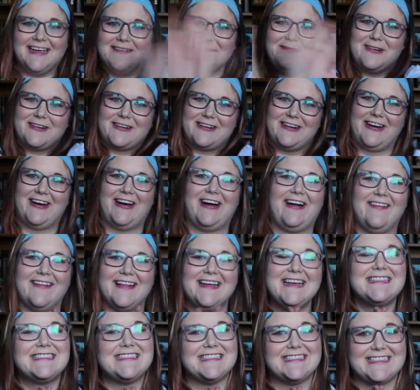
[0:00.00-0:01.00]

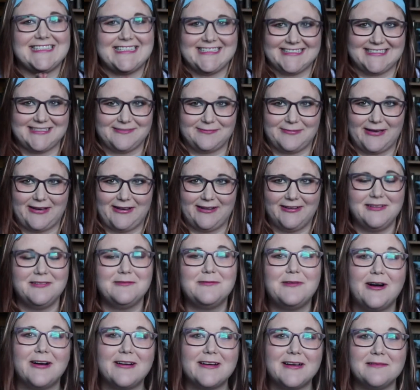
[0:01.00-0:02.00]
Bookaholics, this is Isabel,
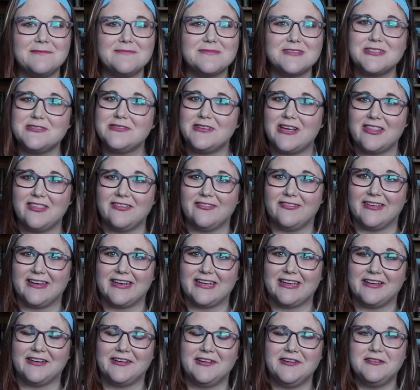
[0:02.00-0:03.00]
and welcome to another
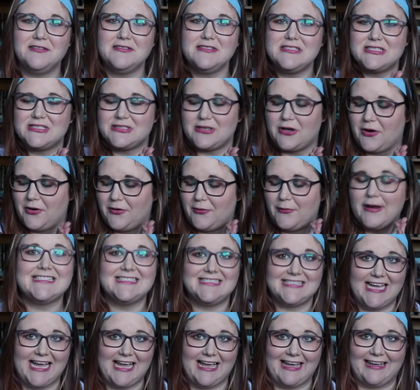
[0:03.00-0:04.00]
video. So
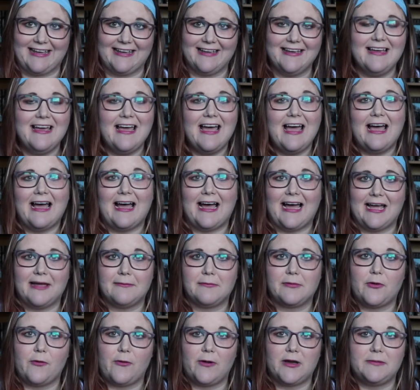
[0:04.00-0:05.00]
today,
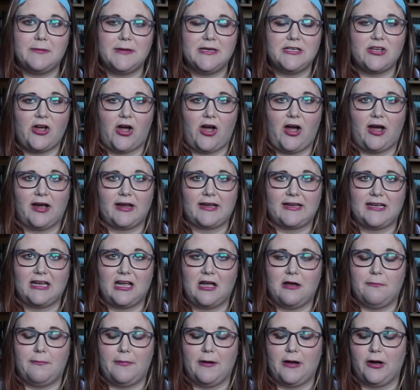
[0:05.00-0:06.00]
I'm going to be talking
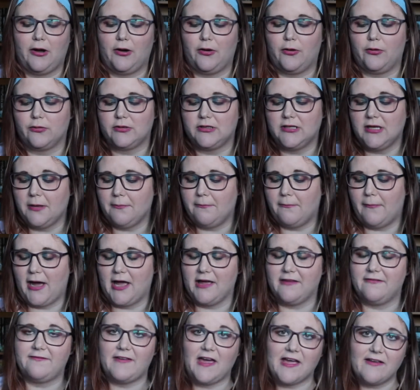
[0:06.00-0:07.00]
about my
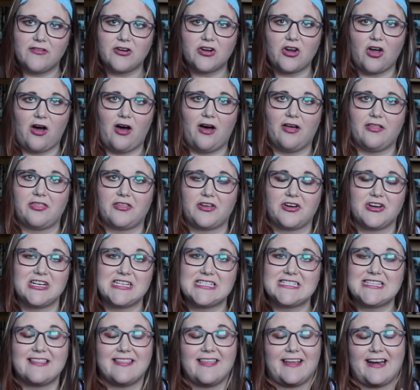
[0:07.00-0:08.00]
favorite
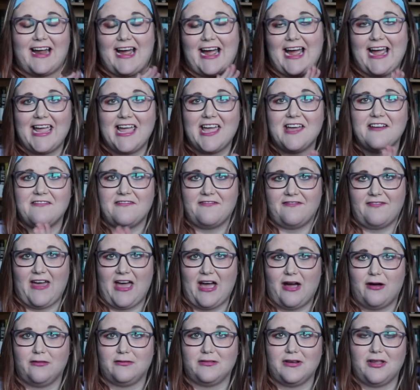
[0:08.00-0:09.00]
authors that I have
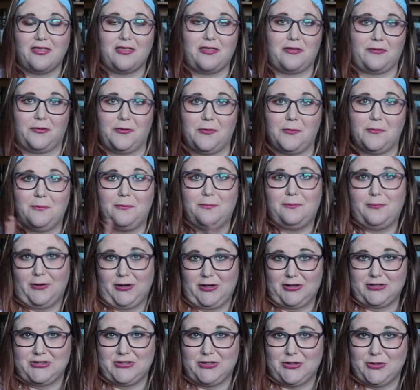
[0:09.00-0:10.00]
found through
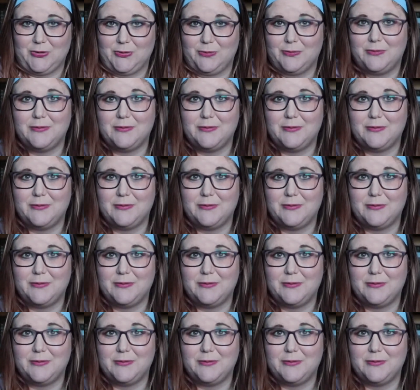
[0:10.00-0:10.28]
Booktube.